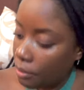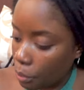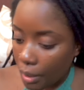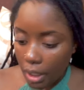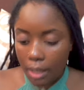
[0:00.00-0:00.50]

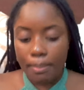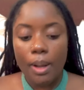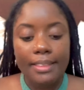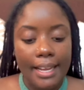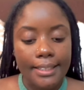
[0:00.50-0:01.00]
we all about
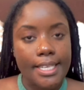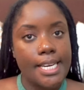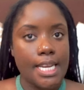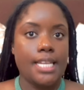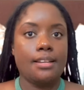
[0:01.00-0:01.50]
that
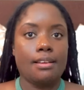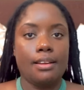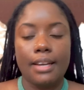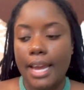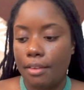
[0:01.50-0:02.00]
need
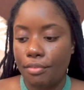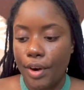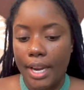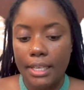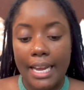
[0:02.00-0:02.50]
life,
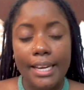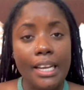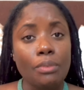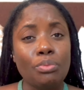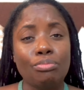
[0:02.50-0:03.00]
right?
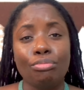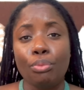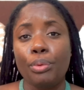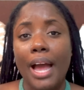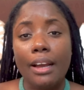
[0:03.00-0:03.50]
And
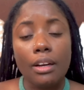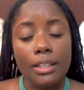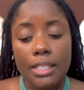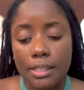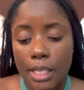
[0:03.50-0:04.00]
I got
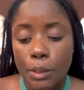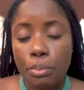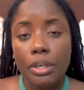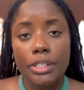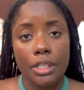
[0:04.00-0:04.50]
these things
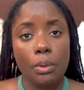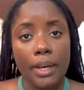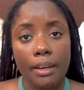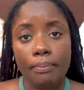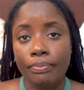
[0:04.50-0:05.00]
pretty
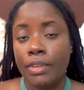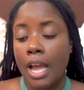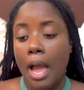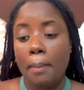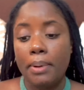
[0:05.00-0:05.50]
quick.
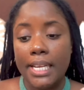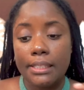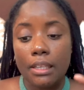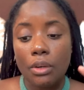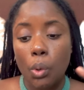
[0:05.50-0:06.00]
I placed
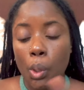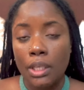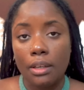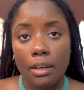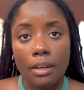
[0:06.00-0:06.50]
the
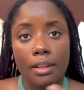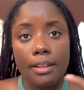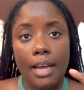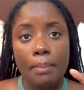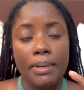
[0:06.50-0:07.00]

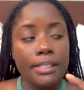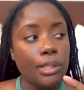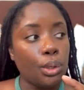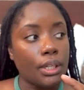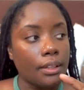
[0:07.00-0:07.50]

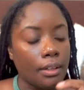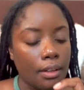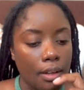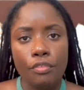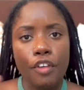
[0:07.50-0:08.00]
order
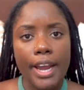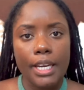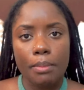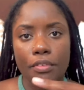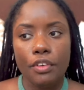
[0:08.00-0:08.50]

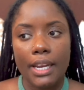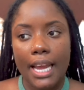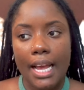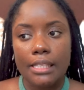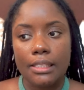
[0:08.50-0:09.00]
Friday before
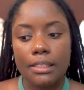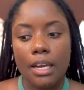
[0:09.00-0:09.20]
last.